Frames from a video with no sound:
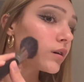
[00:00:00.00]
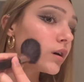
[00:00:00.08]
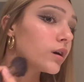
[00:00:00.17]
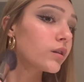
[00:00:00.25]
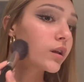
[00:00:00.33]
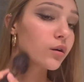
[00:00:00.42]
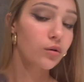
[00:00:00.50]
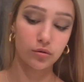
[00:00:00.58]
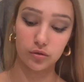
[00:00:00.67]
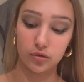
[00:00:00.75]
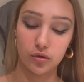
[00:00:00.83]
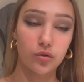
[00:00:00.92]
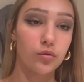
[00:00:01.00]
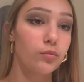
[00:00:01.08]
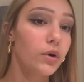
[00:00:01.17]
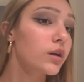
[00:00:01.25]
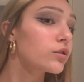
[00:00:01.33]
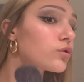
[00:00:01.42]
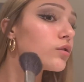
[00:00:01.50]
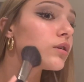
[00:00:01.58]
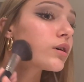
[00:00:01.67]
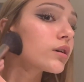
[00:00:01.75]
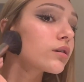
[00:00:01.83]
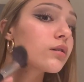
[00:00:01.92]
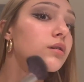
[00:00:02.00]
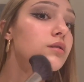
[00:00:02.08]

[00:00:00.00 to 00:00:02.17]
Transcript: then also my jawline.